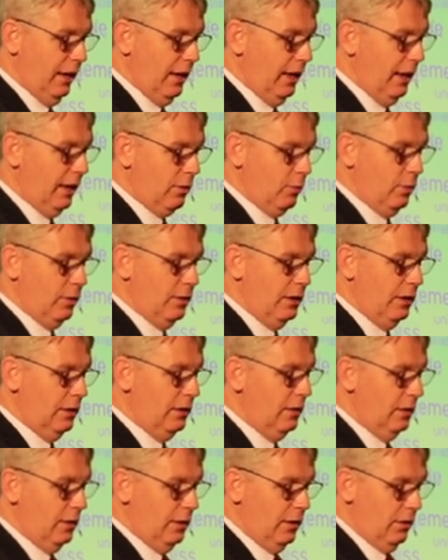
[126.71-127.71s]

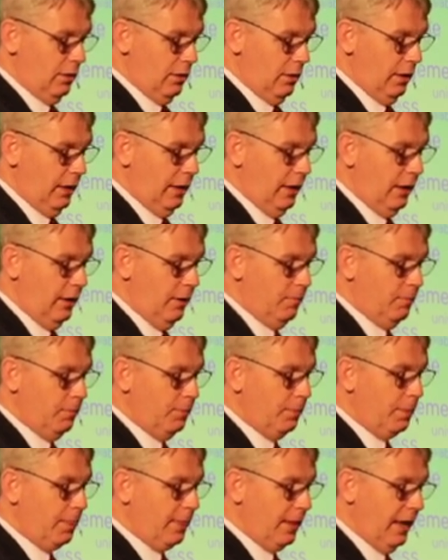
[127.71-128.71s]
equity,
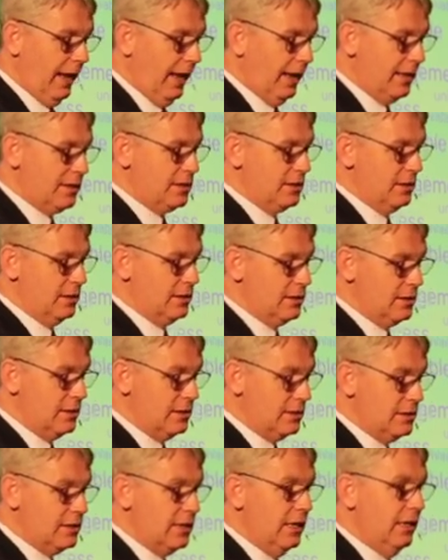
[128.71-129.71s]
access,
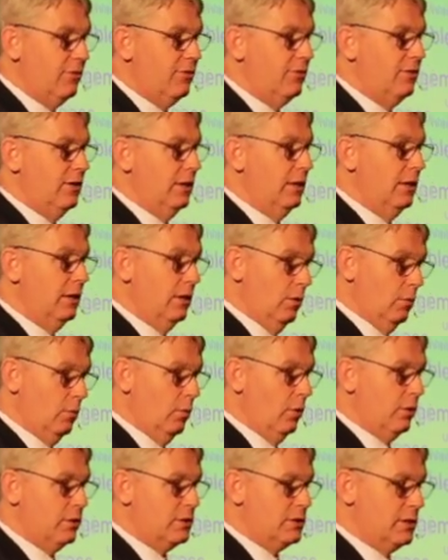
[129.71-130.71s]
safety,
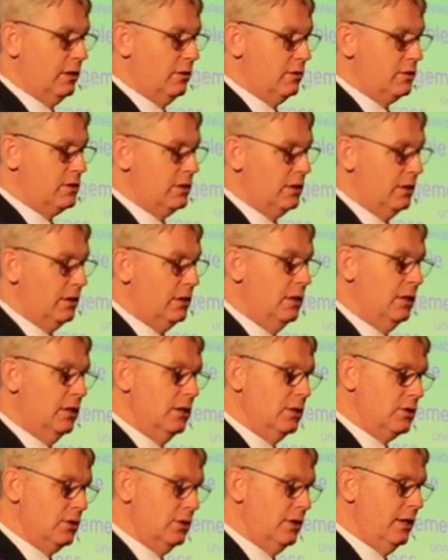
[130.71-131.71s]
water scarcity.
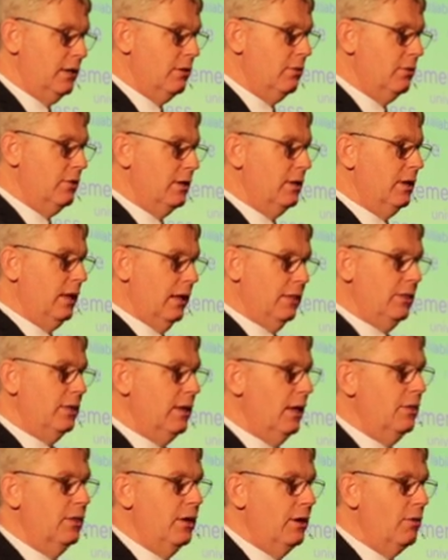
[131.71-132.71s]
So
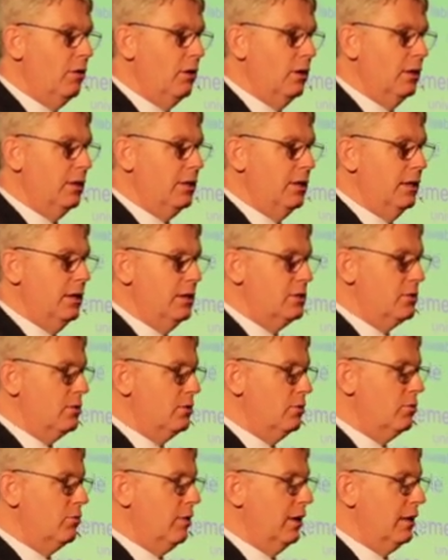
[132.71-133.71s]
they're all the things that
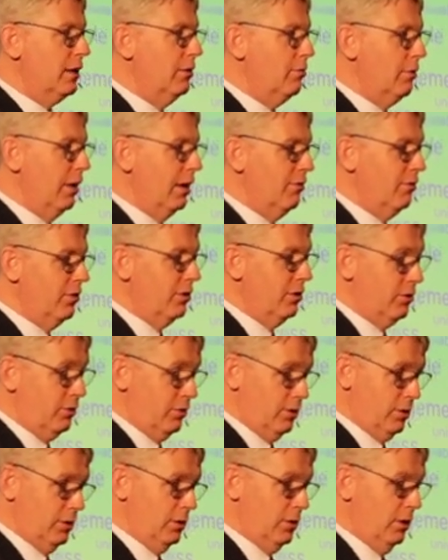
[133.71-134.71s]
are directly relevant
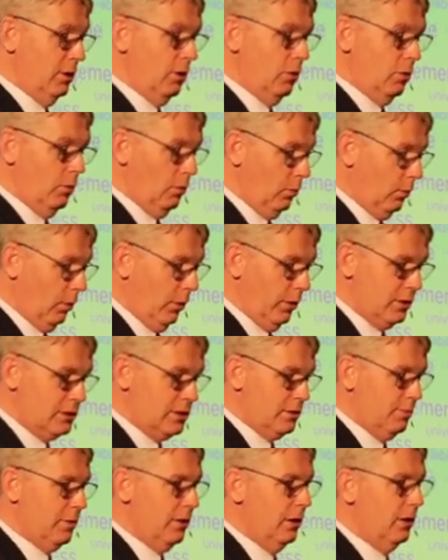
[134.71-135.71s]
to water
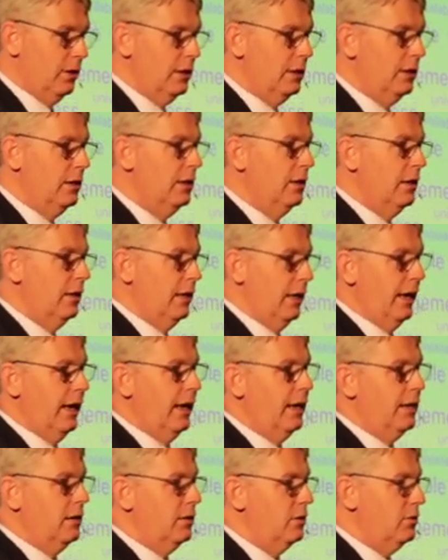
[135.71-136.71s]
supply
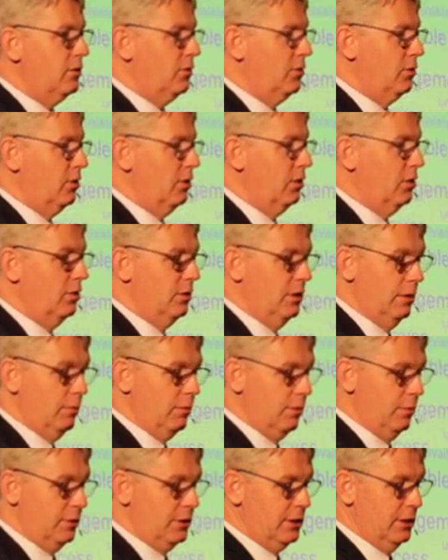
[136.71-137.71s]
and to the
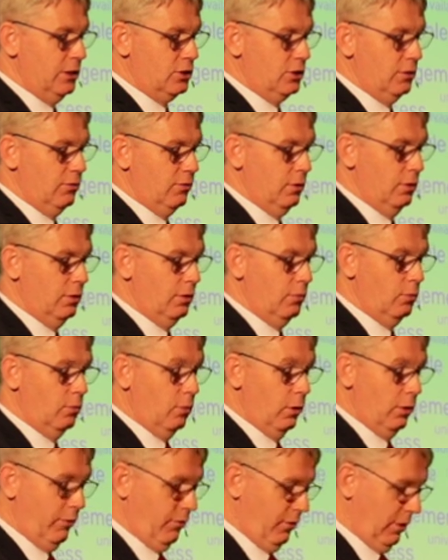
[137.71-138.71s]
implementation of the
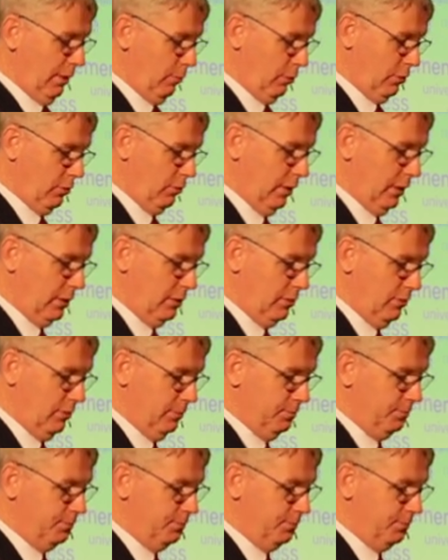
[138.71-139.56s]
Water Framework Directive.